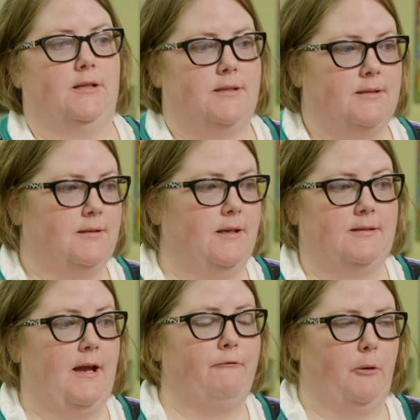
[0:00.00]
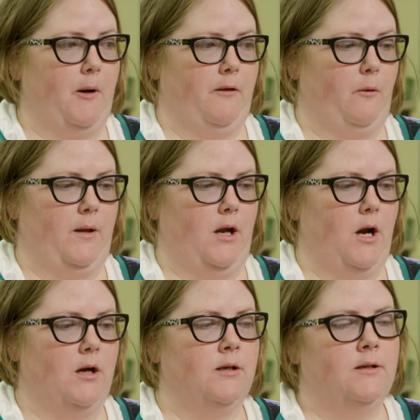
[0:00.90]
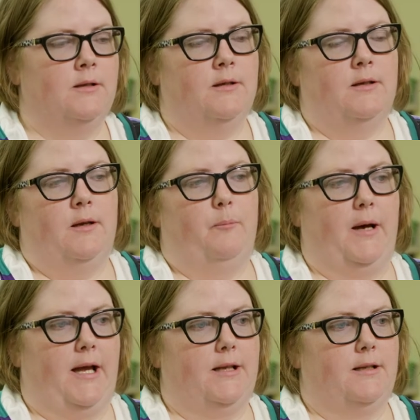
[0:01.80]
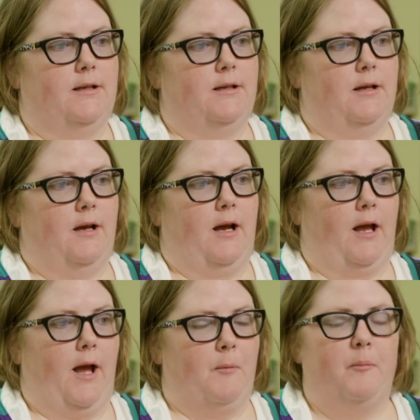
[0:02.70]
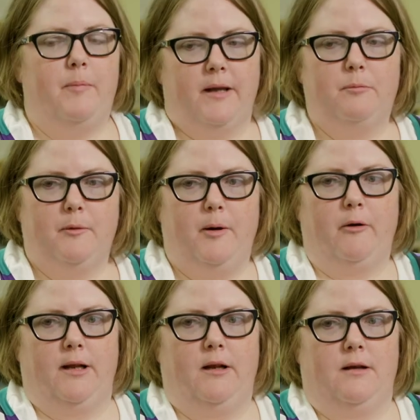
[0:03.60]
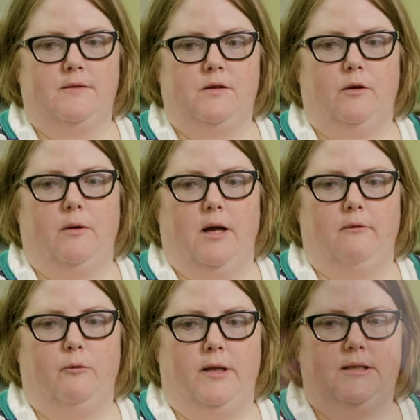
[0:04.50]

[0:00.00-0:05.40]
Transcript: is, is everywhere that we are, but I, am a big proponent also of we